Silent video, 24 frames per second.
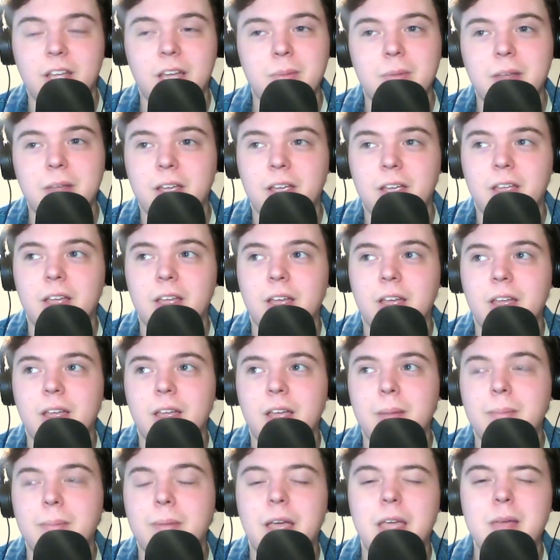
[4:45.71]

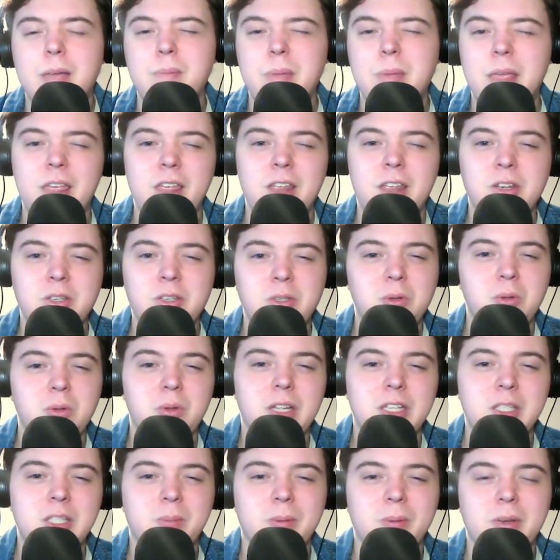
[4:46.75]
I may do
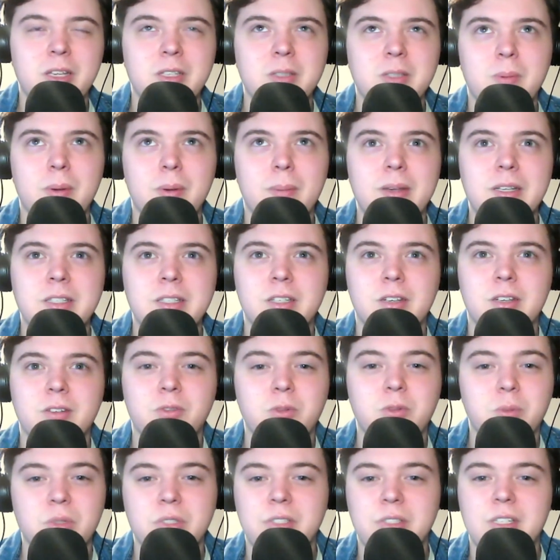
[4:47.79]
Let's Plays by
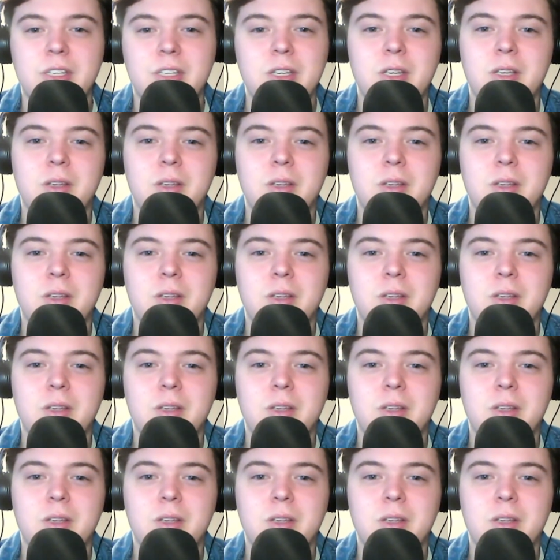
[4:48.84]
myself. We'll see